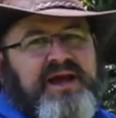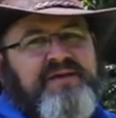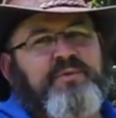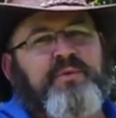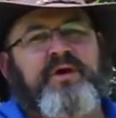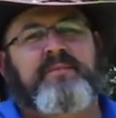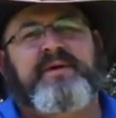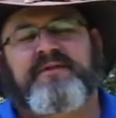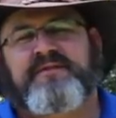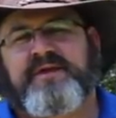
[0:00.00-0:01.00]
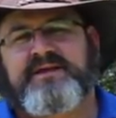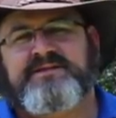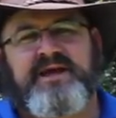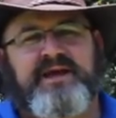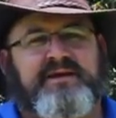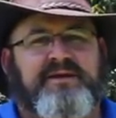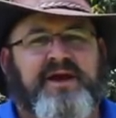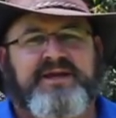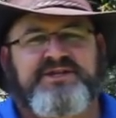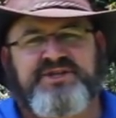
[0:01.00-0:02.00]
I have to worry about things like
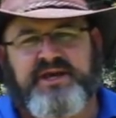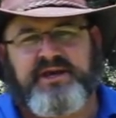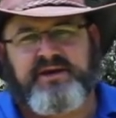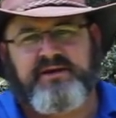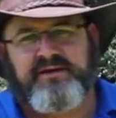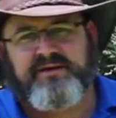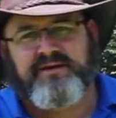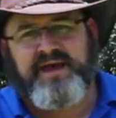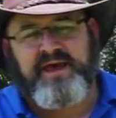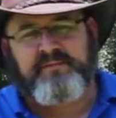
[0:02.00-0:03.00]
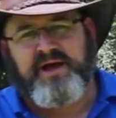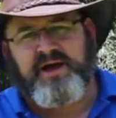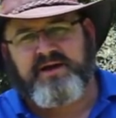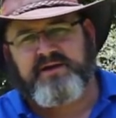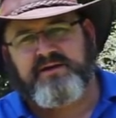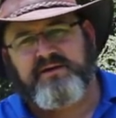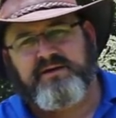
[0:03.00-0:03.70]
nightshade, hemlock,